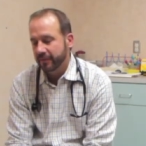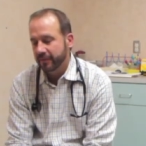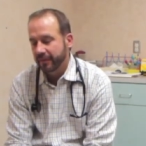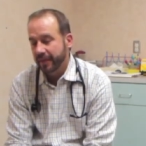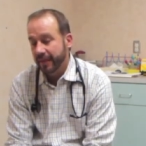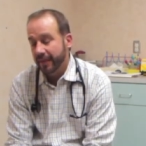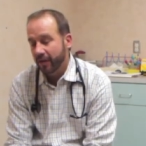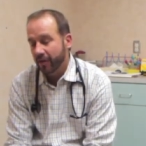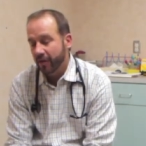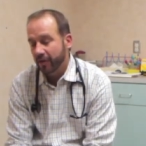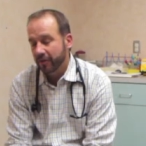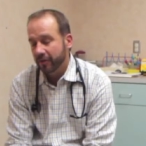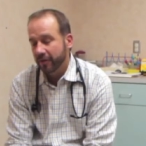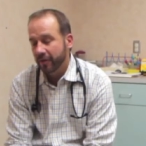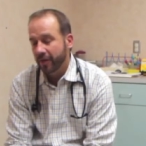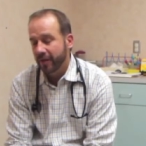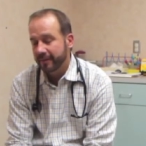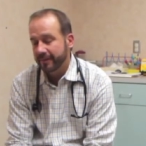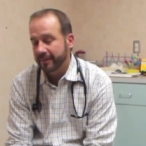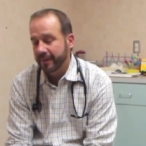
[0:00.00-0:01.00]
They are
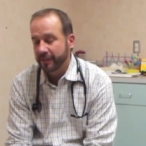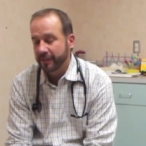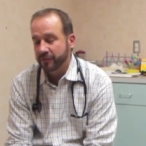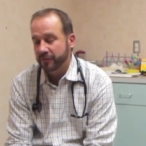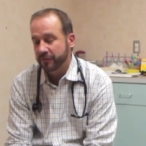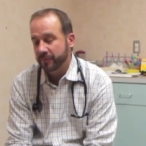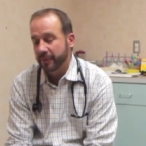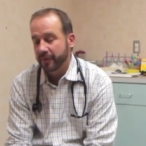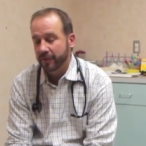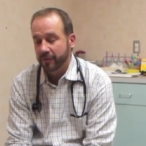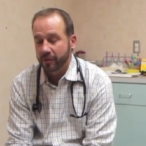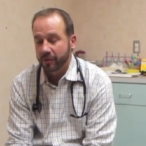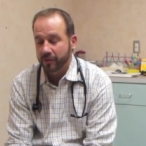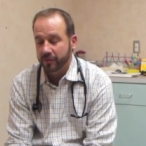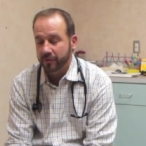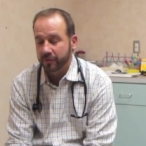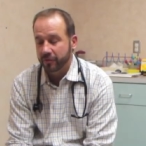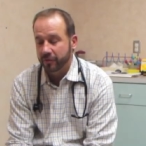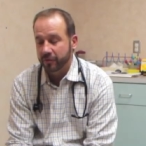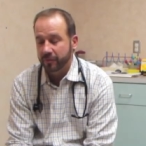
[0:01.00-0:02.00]
not dangerous beyond
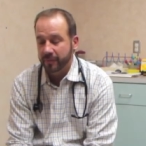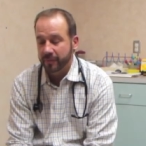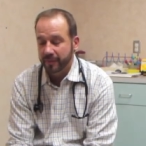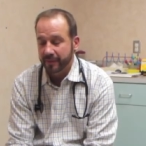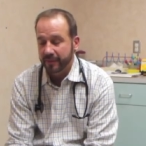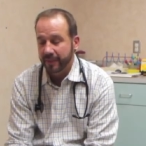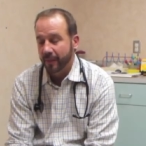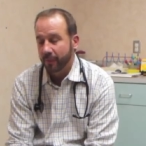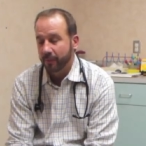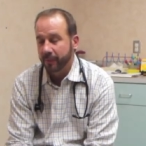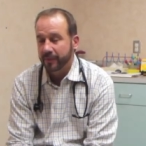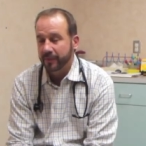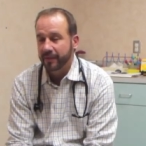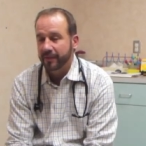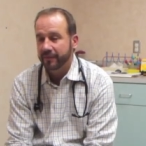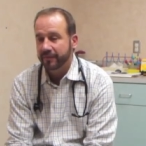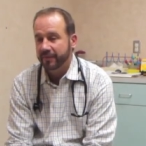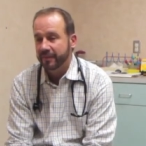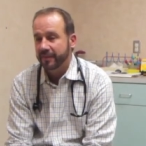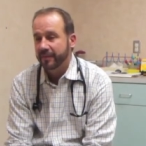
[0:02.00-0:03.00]
long term, but yeah, we'd
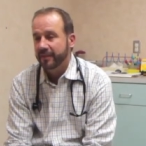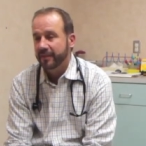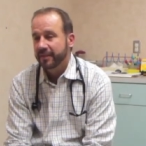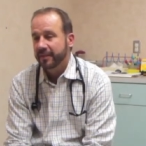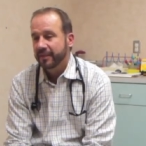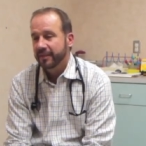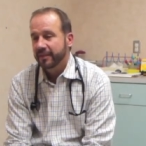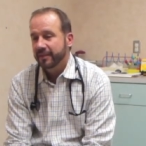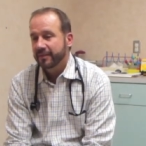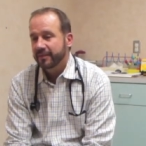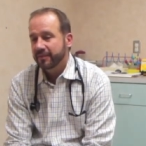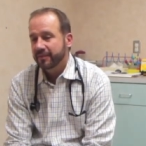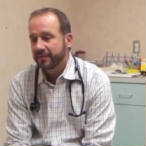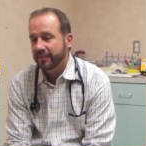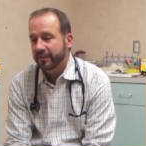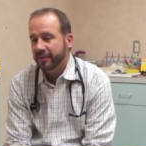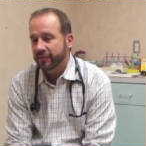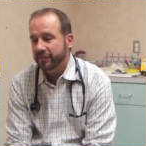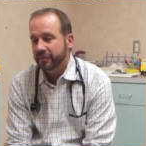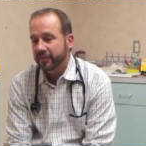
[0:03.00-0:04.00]
love to
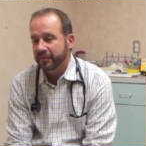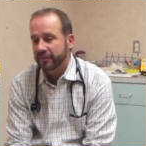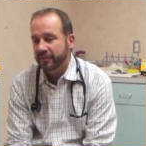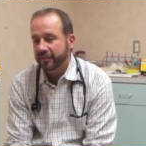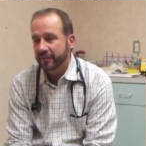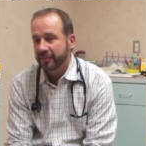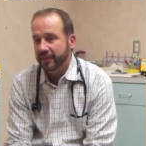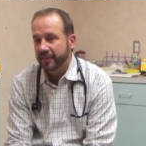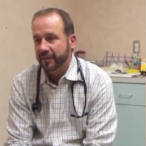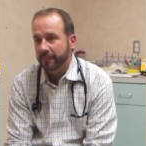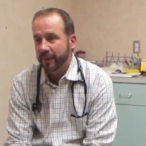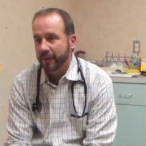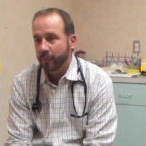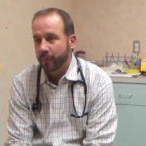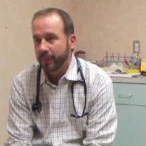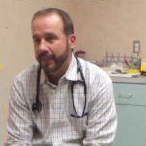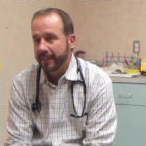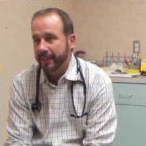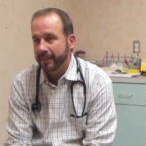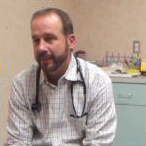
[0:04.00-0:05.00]
eventually start thinking
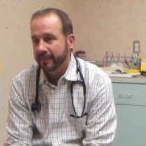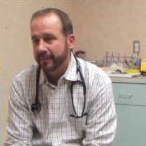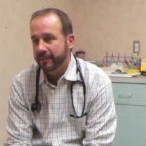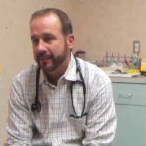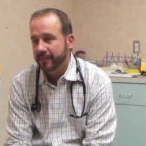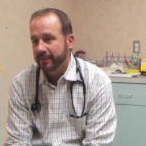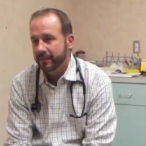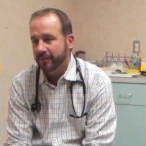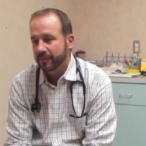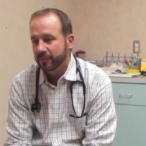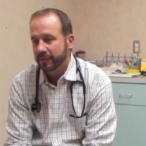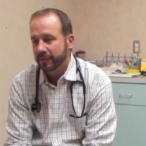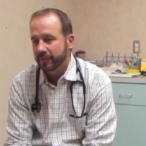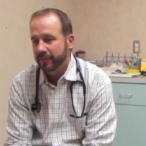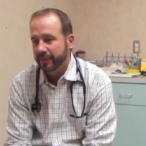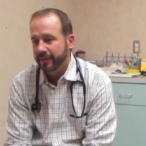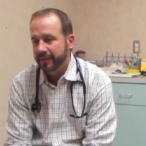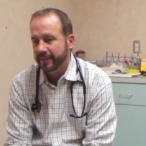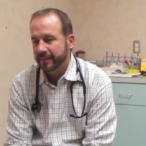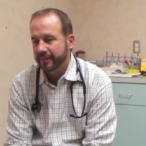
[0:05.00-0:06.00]
about weaning. When
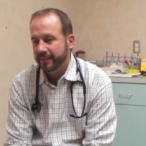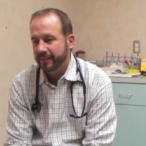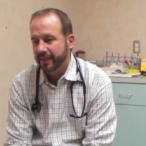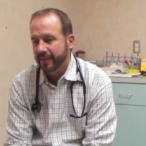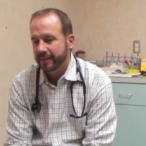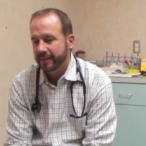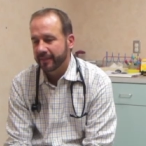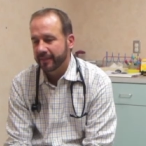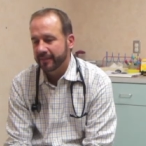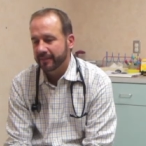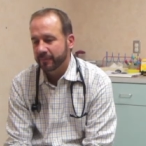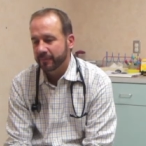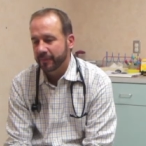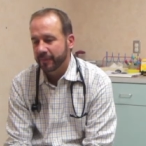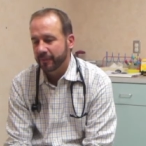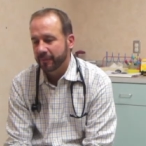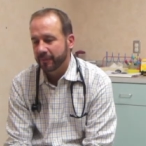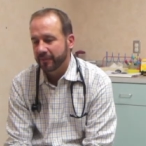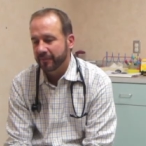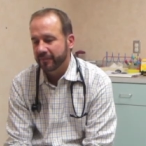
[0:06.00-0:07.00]
we get to that day
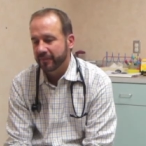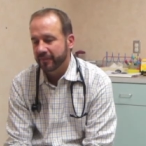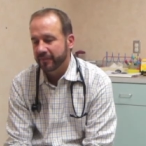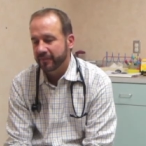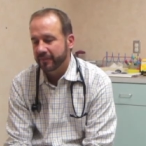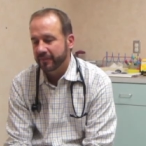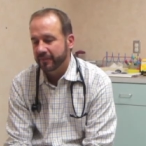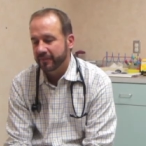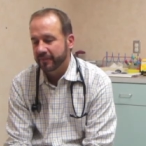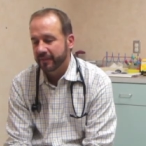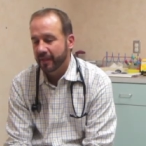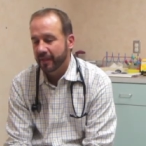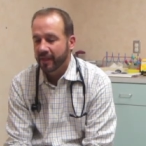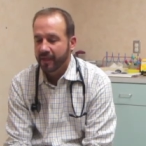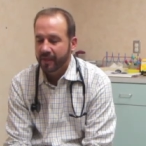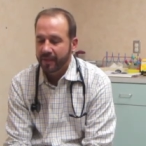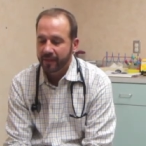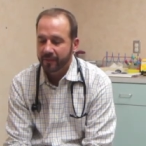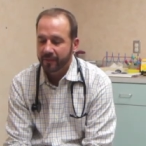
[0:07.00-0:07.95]
someday, it'll be fun to say, hey.